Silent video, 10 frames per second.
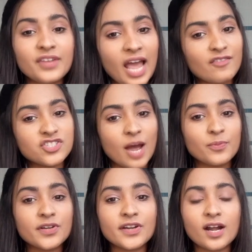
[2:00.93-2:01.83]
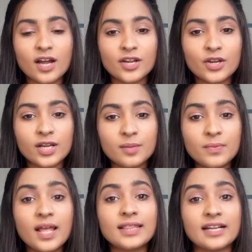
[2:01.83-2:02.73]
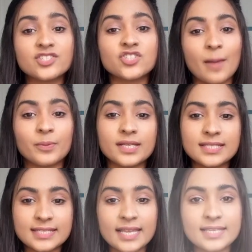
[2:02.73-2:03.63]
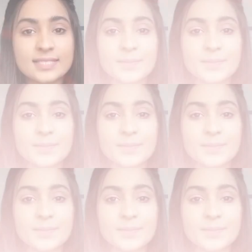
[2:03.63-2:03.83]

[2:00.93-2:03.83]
have a chapter in our curriculum, that is chapter 6,